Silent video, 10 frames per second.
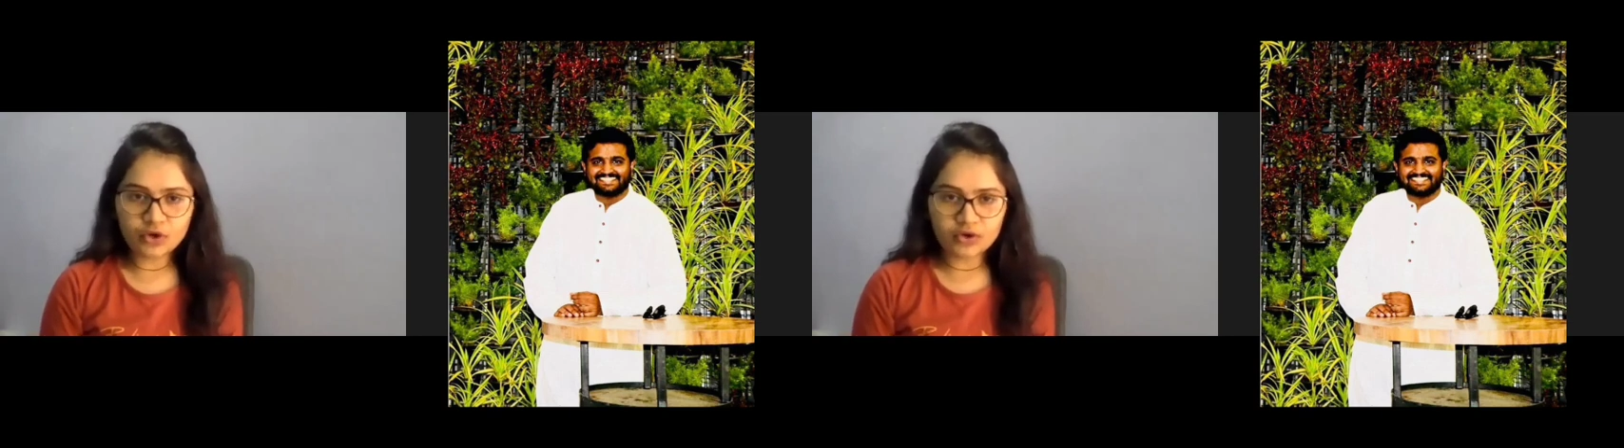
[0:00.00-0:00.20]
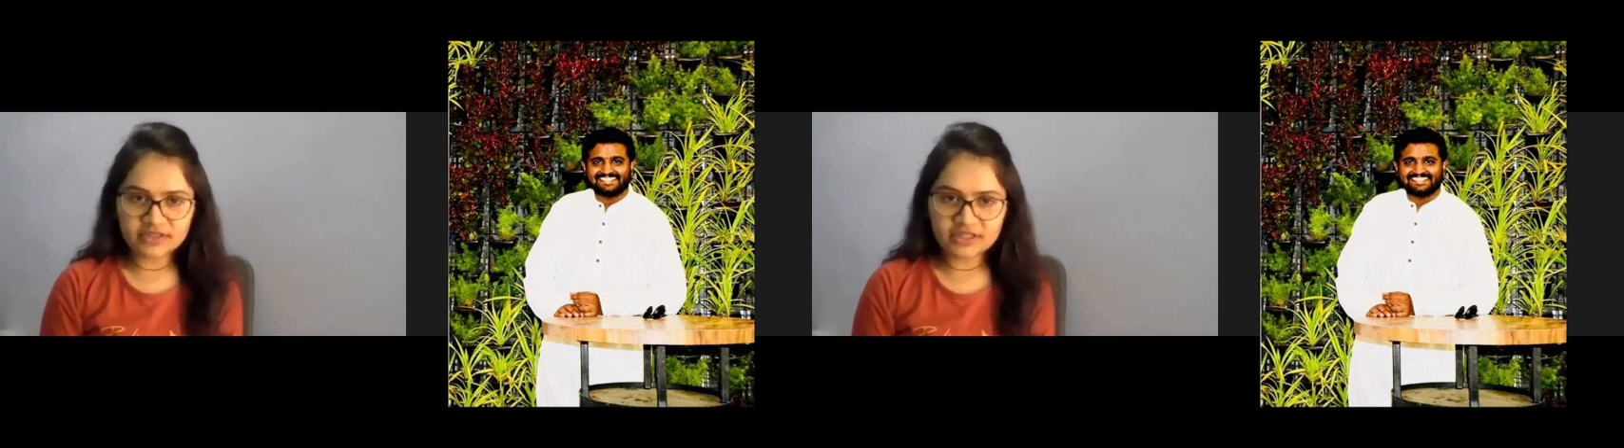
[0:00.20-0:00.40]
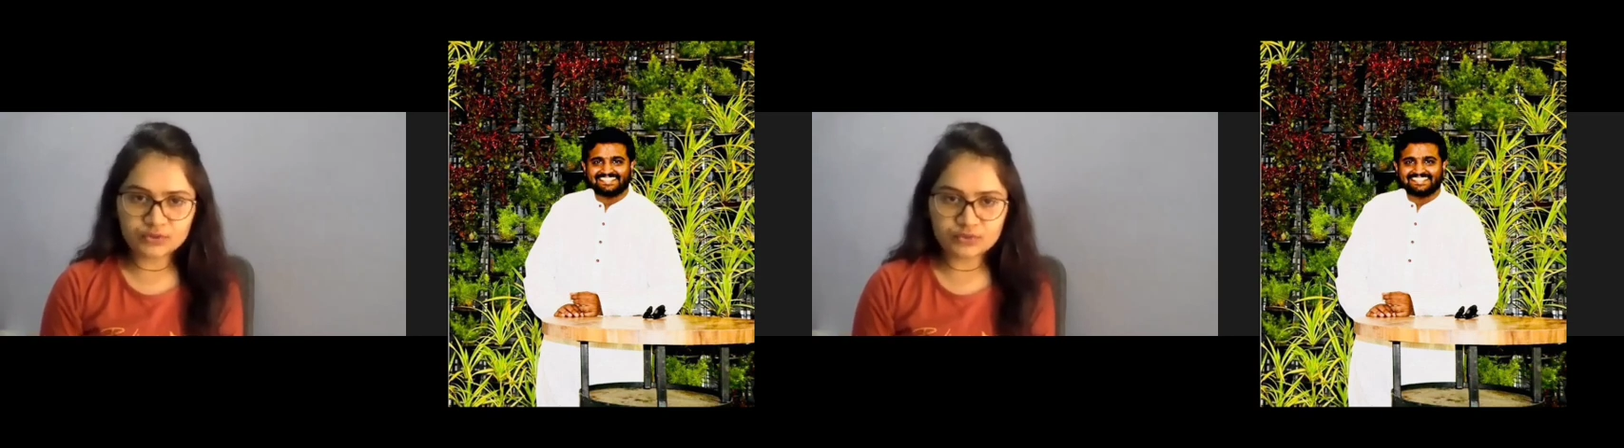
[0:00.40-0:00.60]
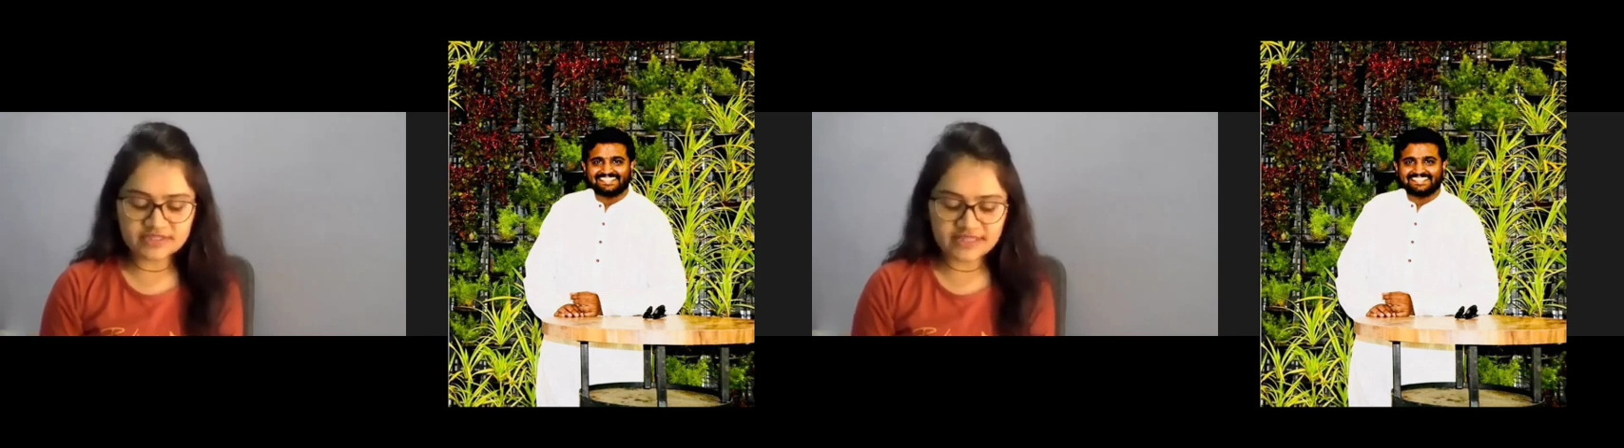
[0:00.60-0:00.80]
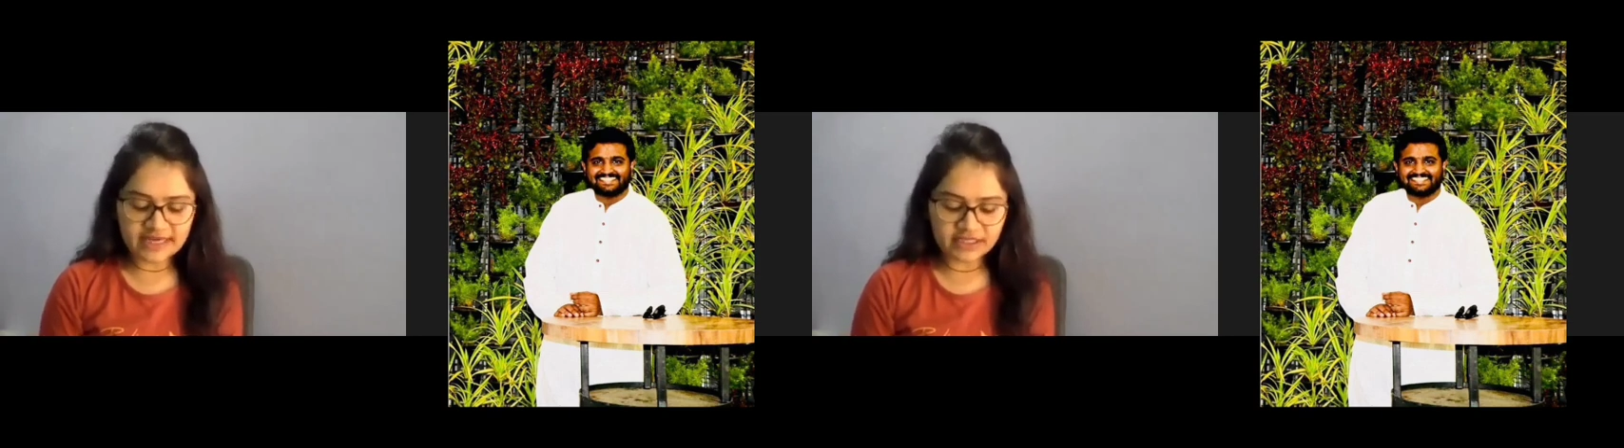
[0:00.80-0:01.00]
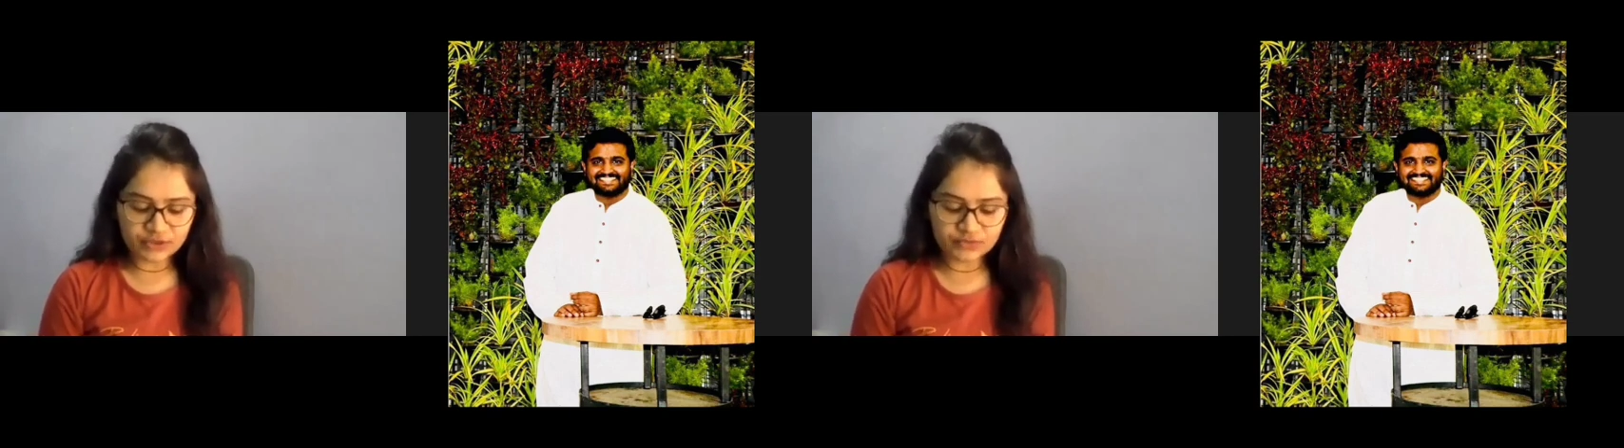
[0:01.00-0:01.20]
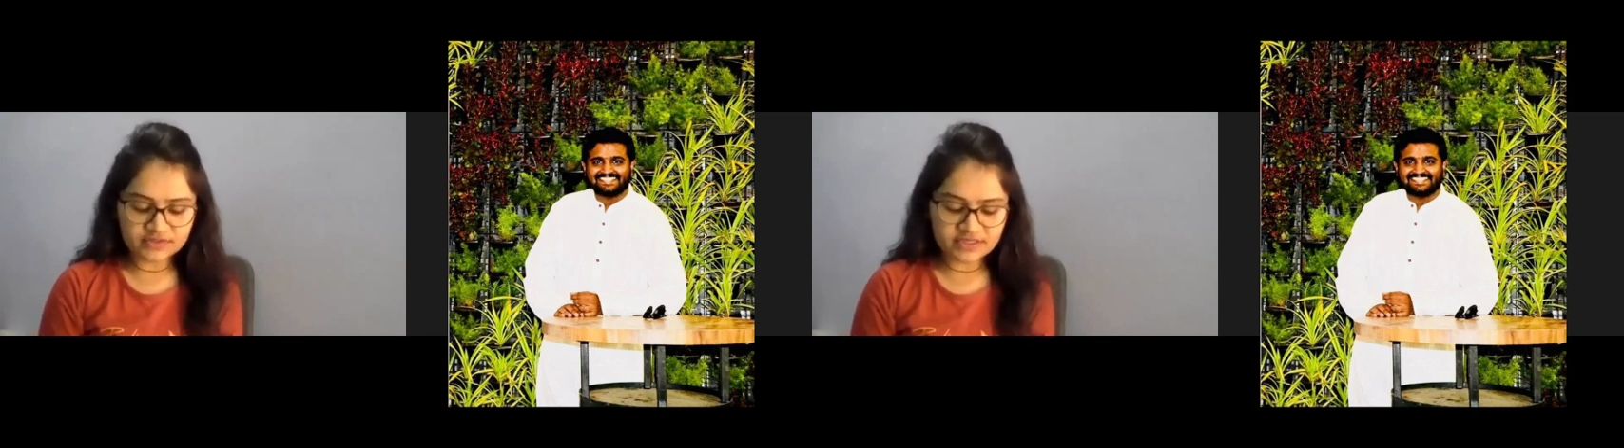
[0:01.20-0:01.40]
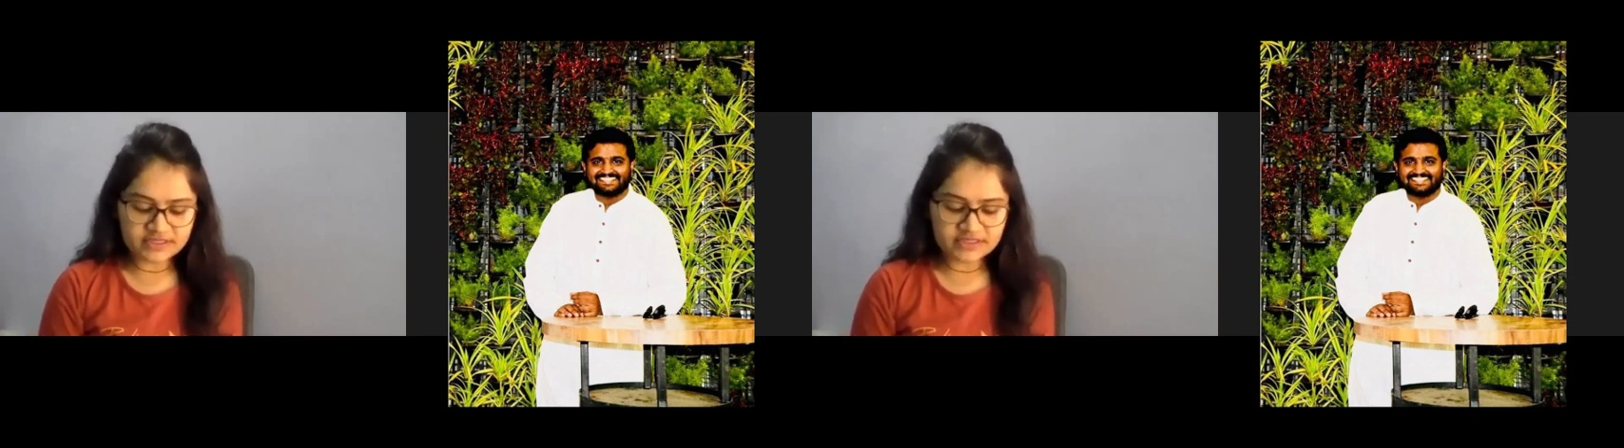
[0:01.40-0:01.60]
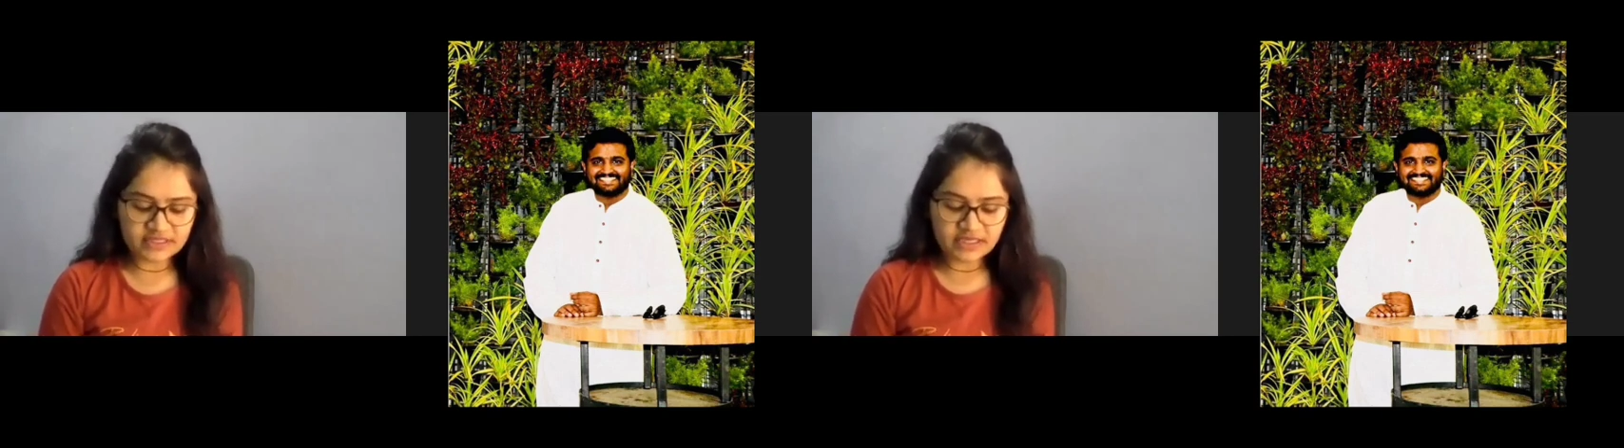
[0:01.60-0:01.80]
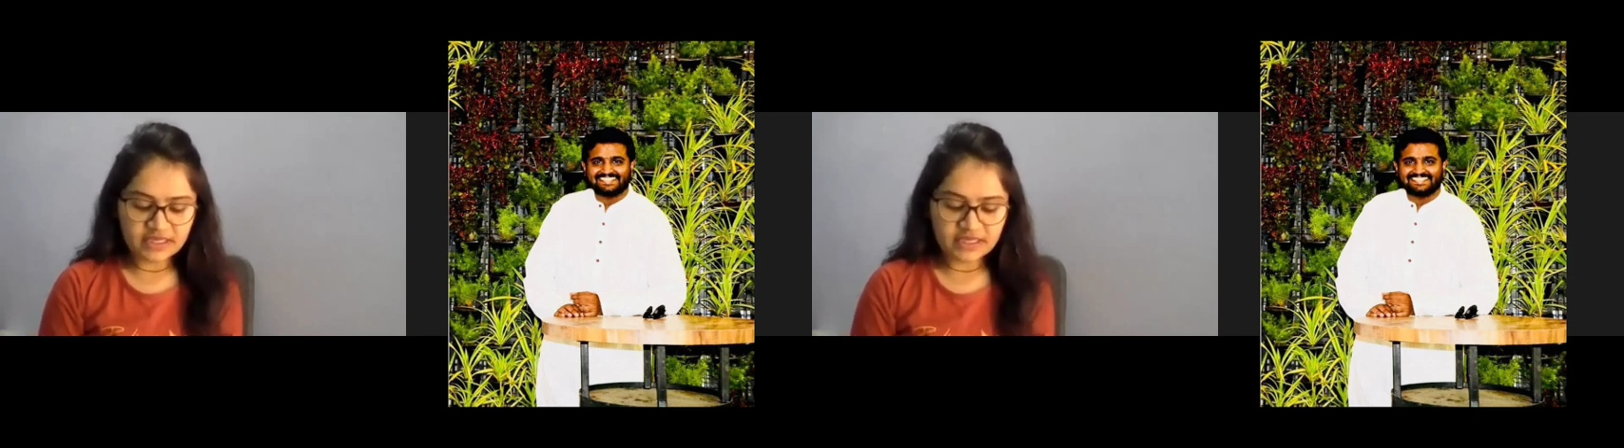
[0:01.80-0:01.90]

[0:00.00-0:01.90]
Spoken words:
all the tools that he uses,